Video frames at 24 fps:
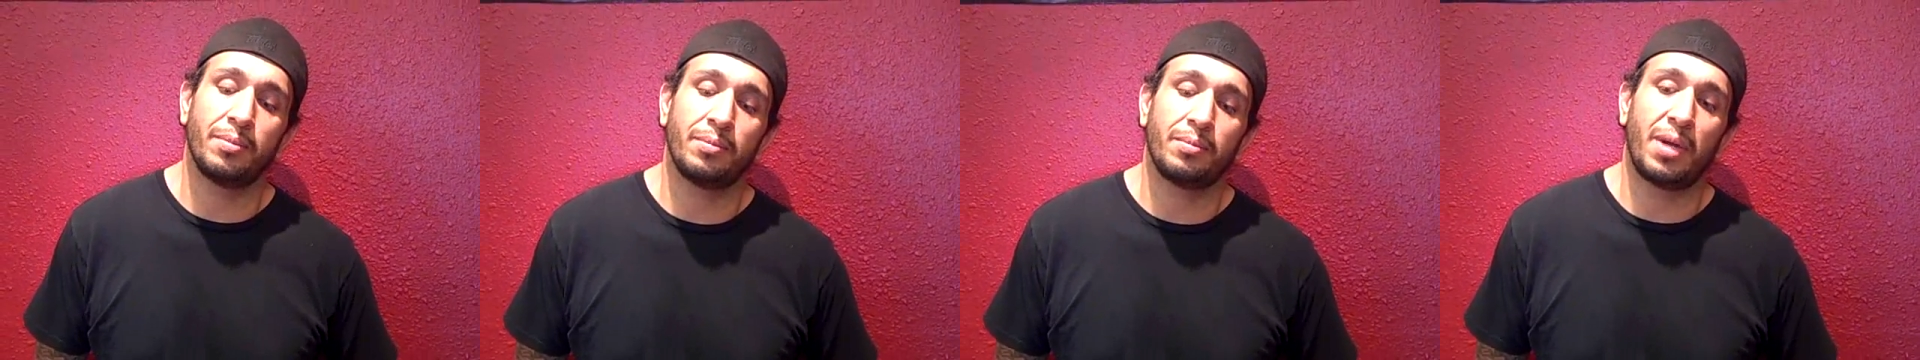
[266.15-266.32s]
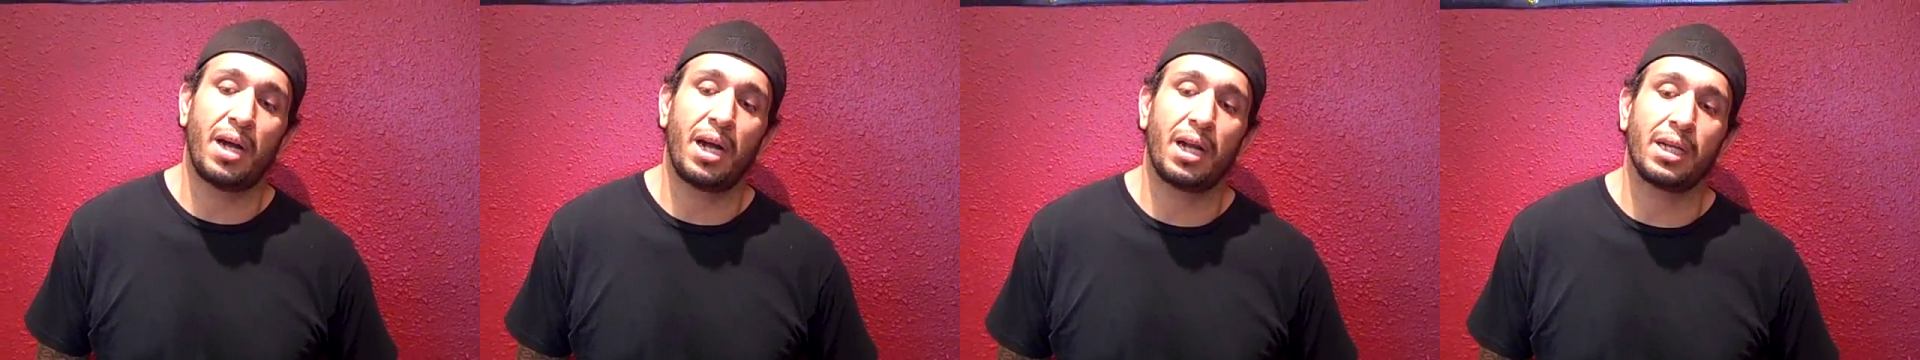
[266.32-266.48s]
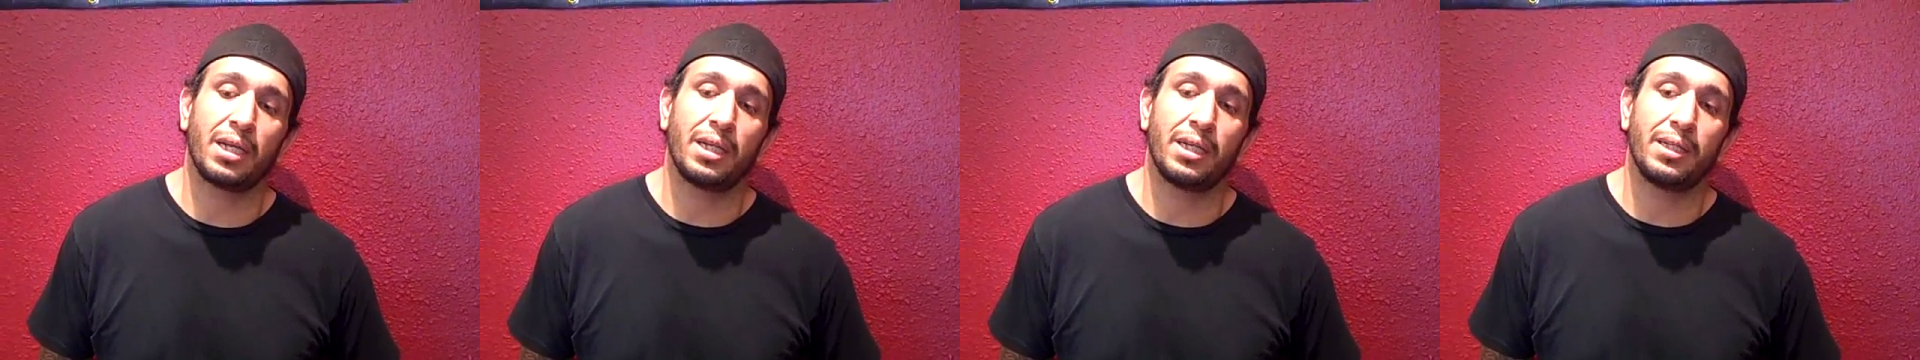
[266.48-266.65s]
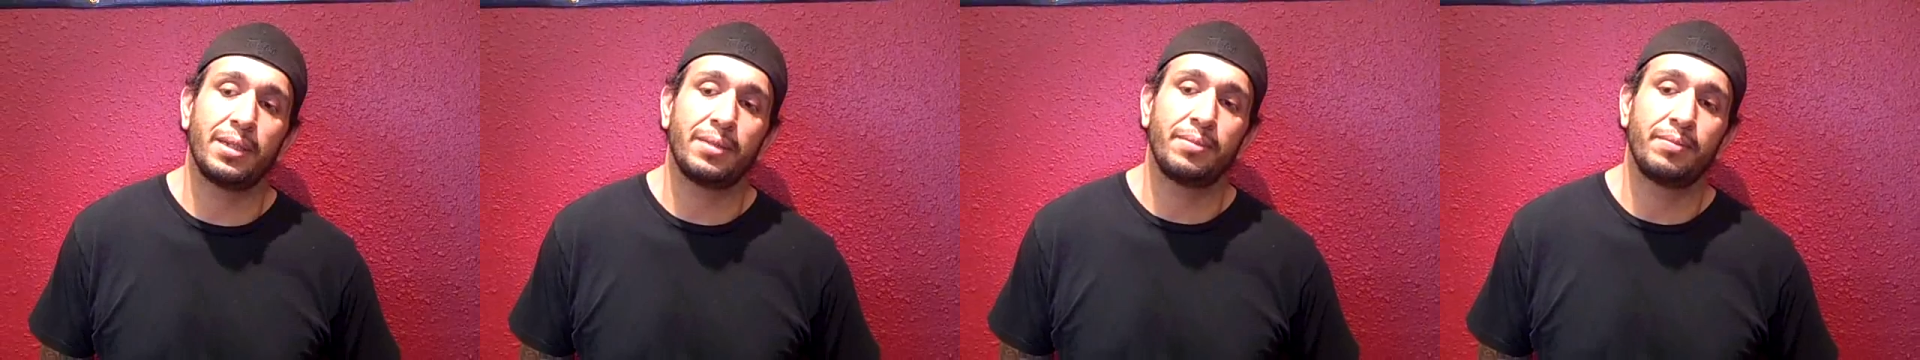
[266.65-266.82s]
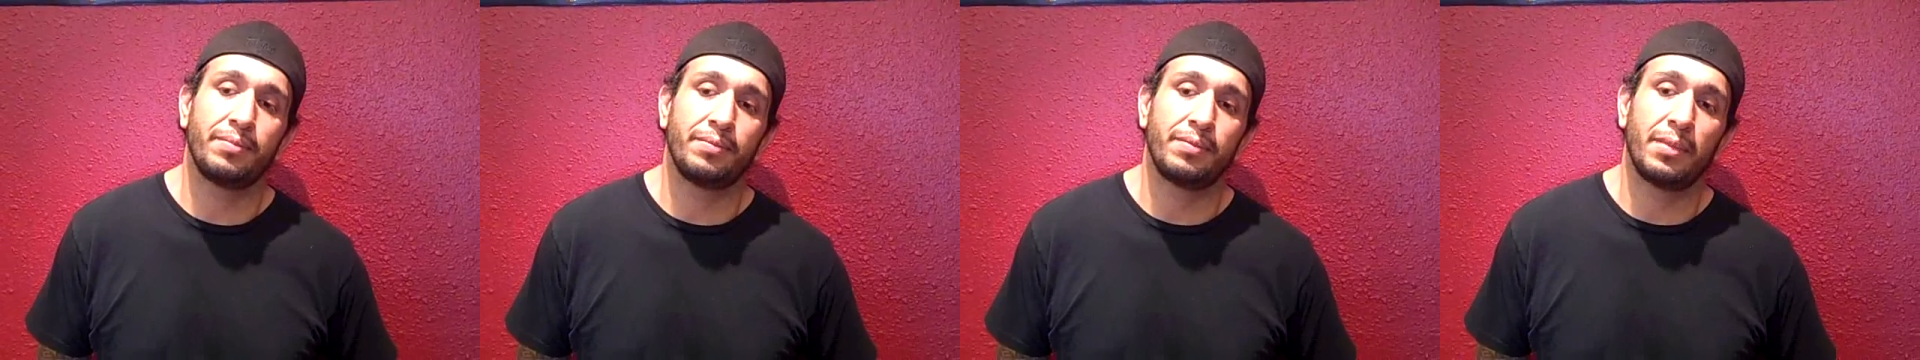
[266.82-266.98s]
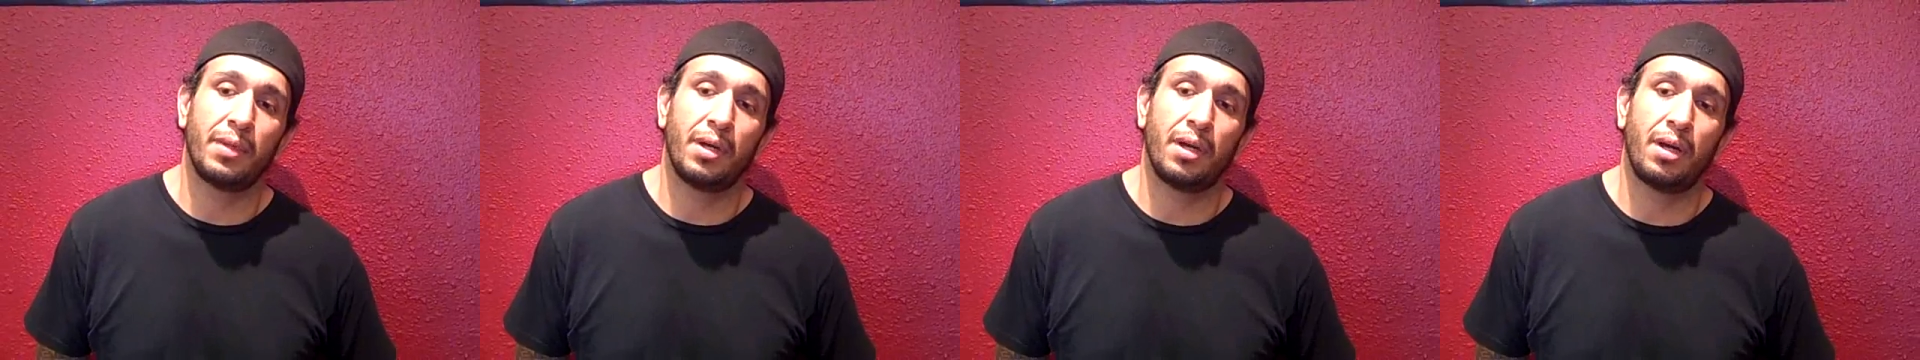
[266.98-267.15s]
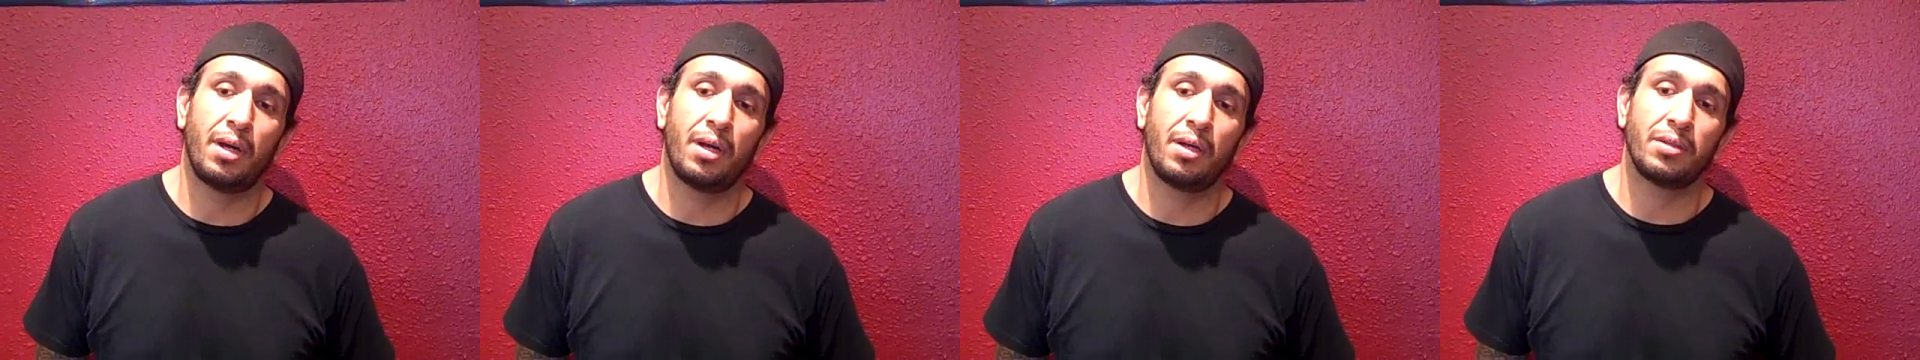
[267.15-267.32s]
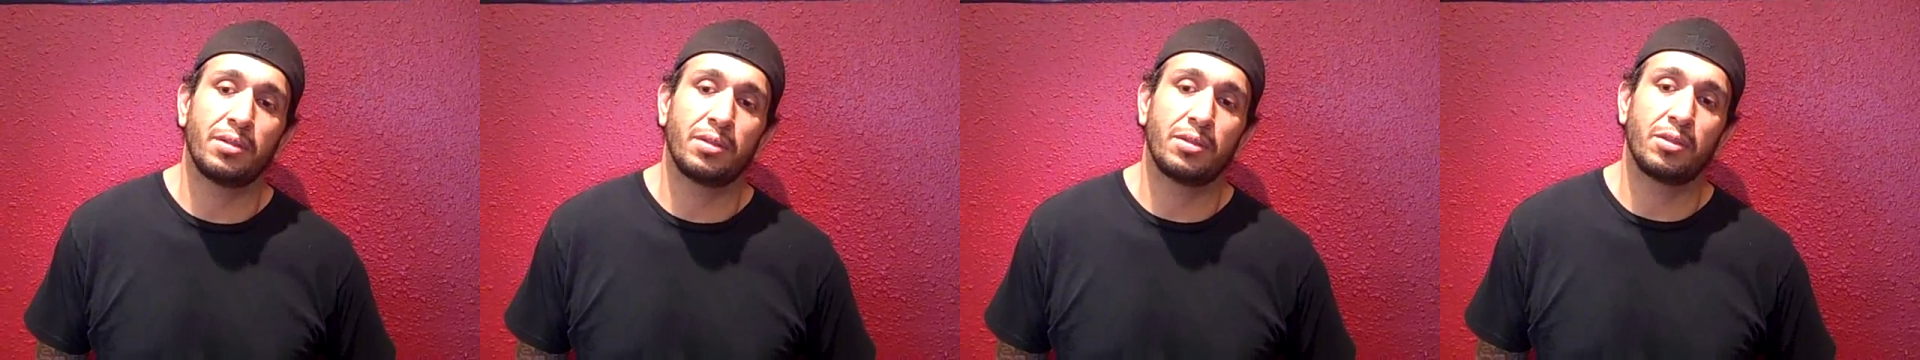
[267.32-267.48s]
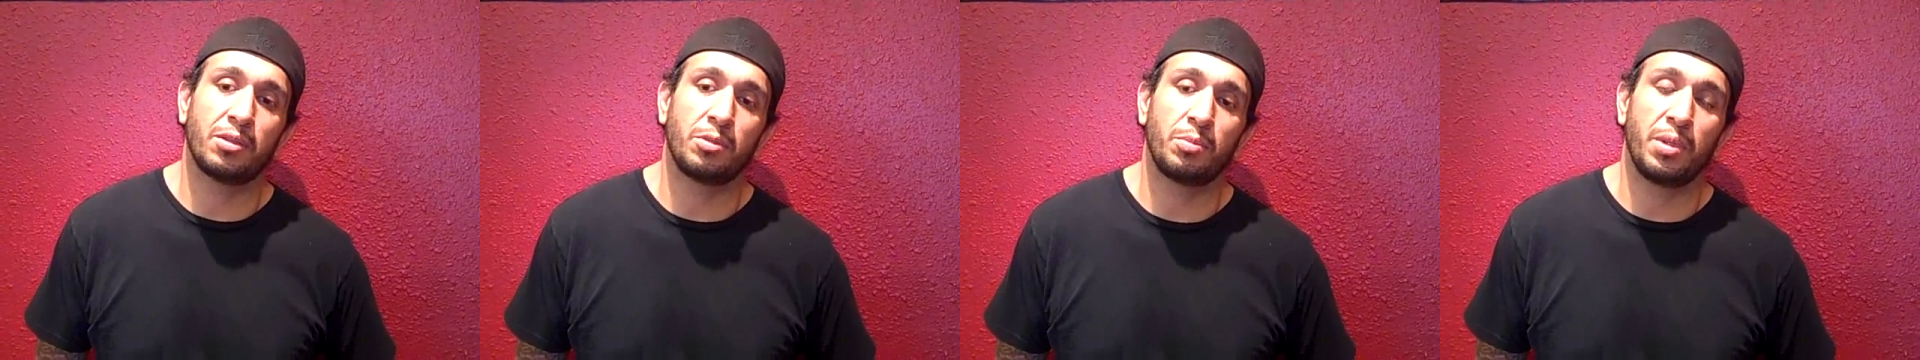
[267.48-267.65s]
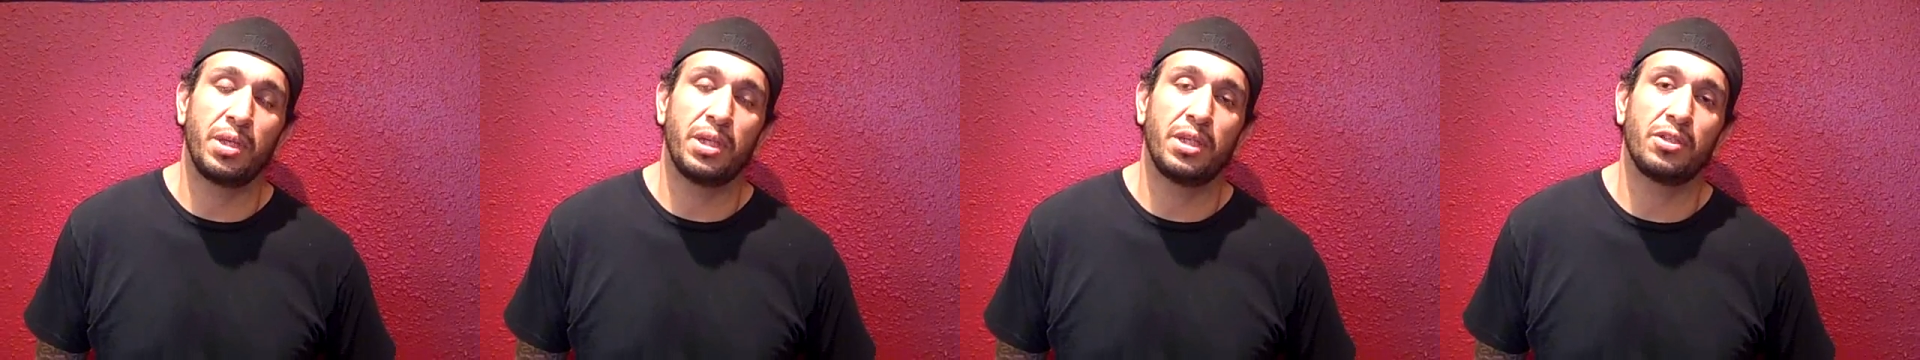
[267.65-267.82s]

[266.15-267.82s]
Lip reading: Baca, speed